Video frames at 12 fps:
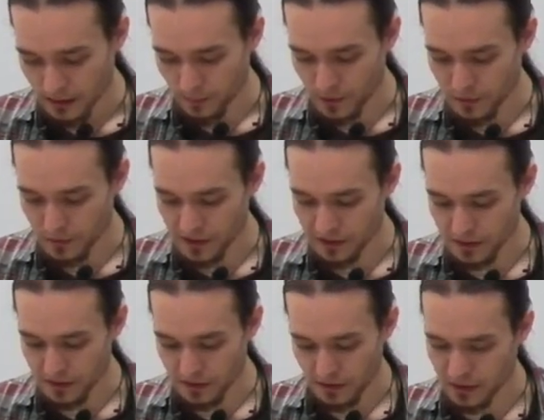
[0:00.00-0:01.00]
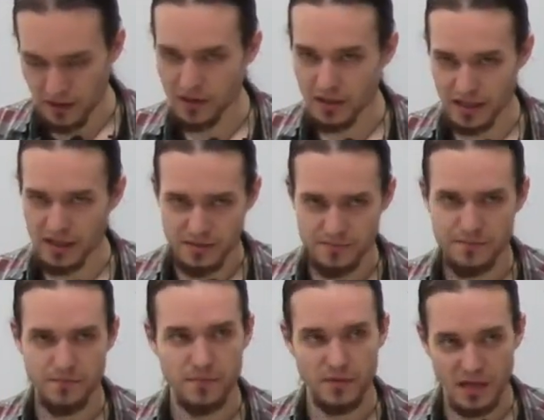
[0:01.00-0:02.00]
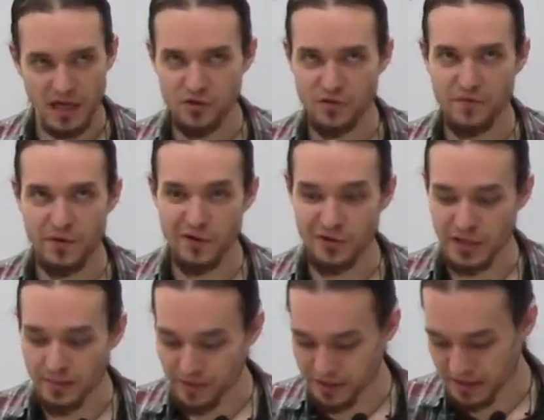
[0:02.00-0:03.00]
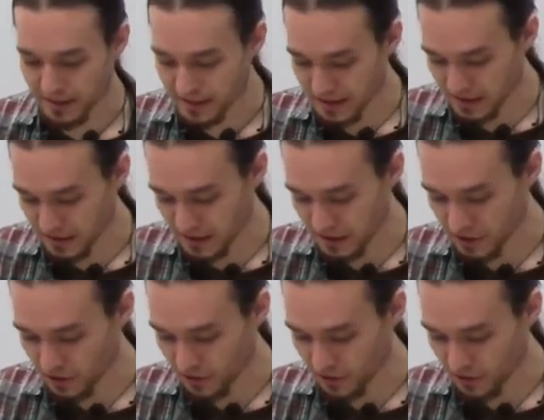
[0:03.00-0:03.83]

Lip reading: between, like, out of all numbers that consisted